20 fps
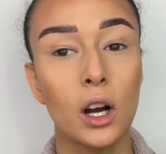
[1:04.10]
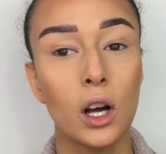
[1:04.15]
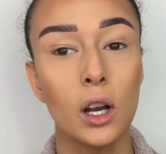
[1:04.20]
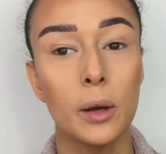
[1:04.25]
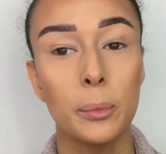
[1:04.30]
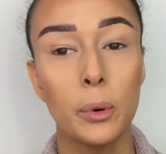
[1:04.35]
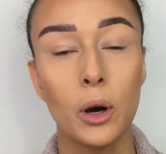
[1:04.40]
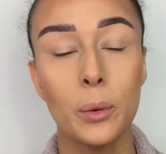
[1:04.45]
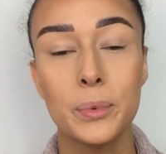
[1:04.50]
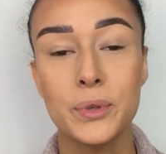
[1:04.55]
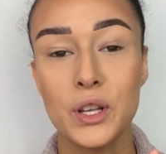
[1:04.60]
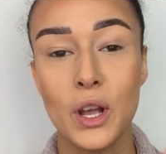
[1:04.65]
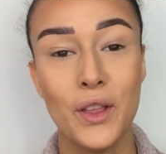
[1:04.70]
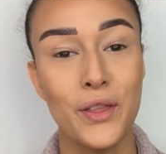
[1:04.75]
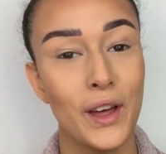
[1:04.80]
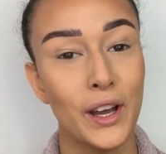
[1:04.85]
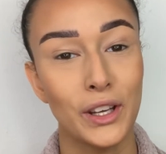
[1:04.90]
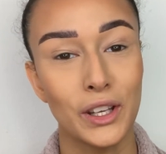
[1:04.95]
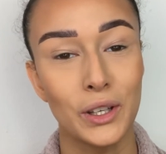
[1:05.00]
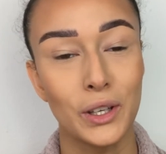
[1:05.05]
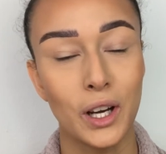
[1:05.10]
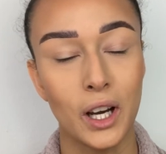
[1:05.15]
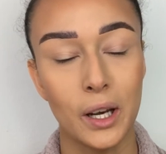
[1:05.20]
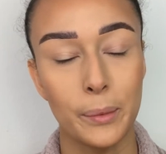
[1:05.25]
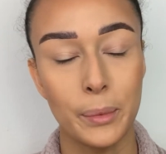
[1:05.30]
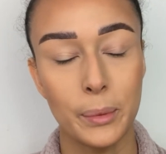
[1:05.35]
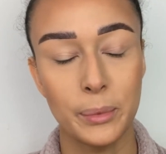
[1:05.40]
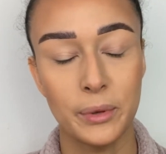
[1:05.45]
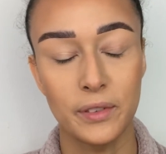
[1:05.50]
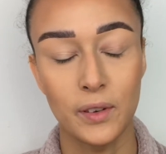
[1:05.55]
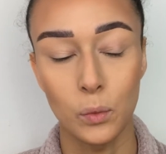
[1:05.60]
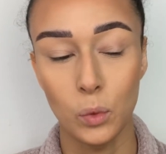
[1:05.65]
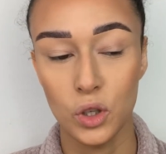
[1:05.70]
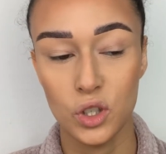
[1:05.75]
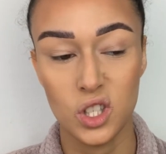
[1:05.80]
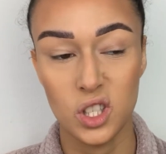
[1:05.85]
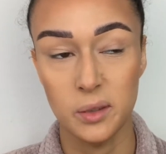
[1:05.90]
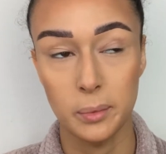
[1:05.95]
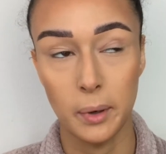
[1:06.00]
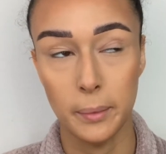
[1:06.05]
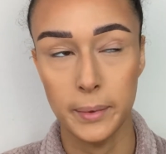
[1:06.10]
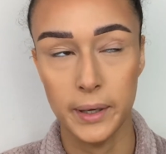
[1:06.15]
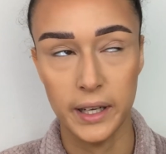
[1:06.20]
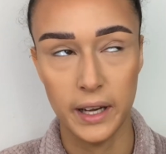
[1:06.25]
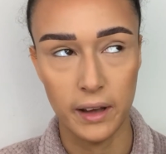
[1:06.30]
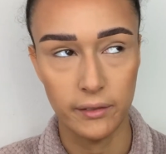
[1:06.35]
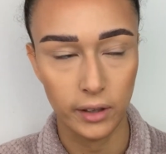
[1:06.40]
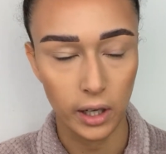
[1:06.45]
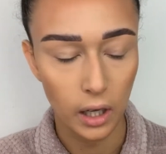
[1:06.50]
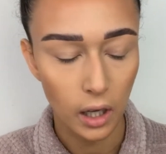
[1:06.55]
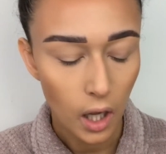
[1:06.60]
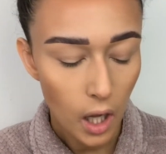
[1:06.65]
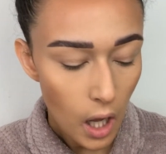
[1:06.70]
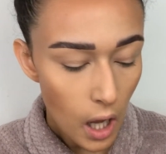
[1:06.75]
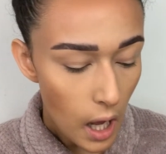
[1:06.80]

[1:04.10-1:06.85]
Colourpop. So thank you, Colourpop. If you're watching, you're probably never